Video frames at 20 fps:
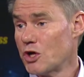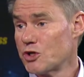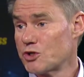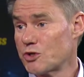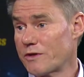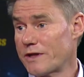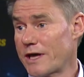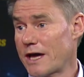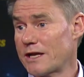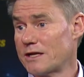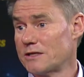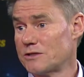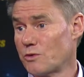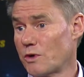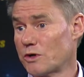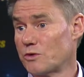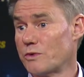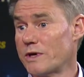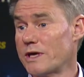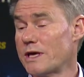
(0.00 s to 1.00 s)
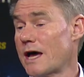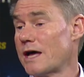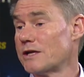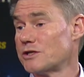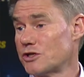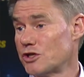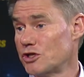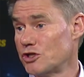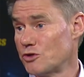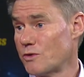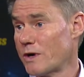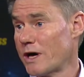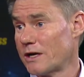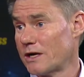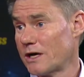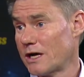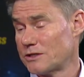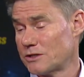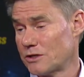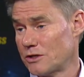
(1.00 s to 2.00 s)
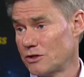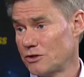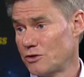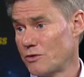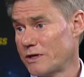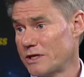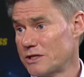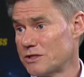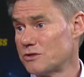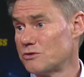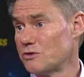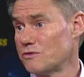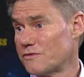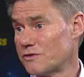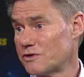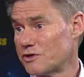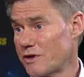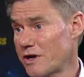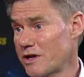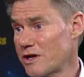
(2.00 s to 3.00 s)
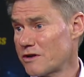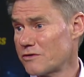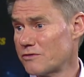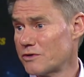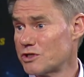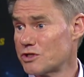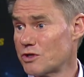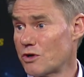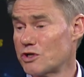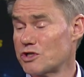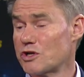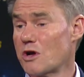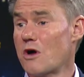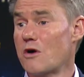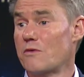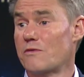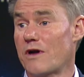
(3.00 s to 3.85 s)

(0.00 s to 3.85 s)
So that is what we, as the UN, as the UN Institute for Training and Research,